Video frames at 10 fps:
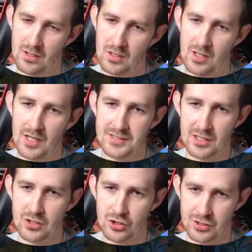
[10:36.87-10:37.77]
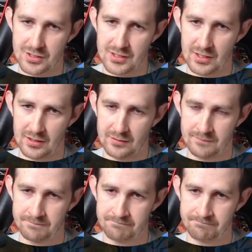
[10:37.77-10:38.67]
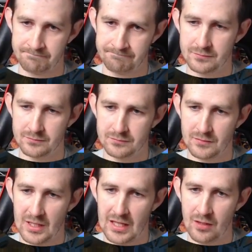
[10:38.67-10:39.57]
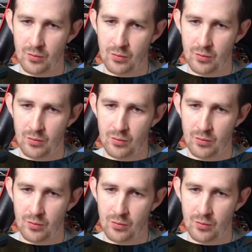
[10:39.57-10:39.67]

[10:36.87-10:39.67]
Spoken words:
That's interesting. Can